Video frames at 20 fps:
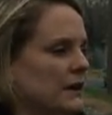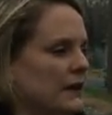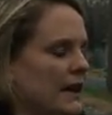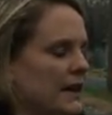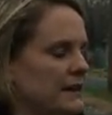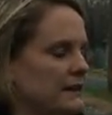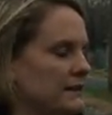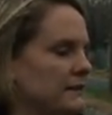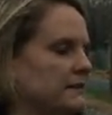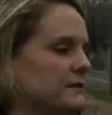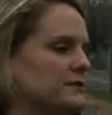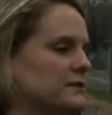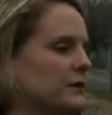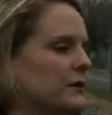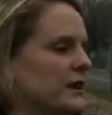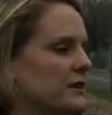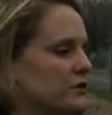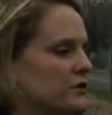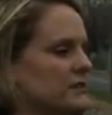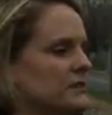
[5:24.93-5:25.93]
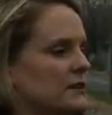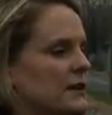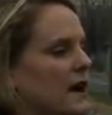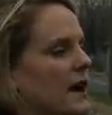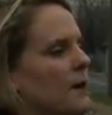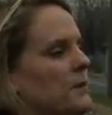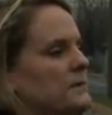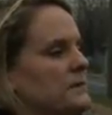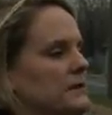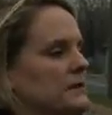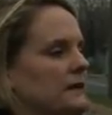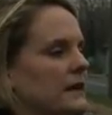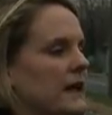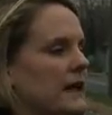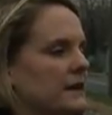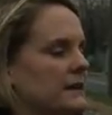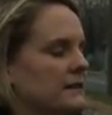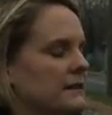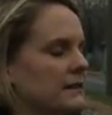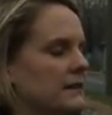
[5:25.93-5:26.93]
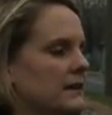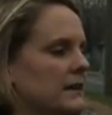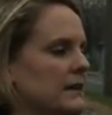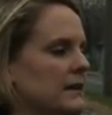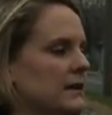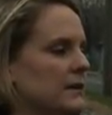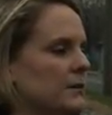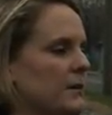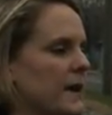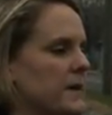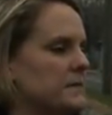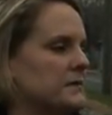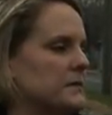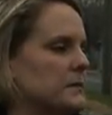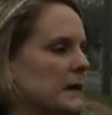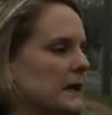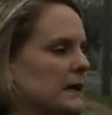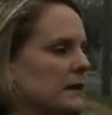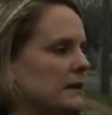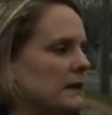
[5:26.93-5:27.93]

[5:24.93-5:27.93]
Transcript: And so I just stopped, and he raped me.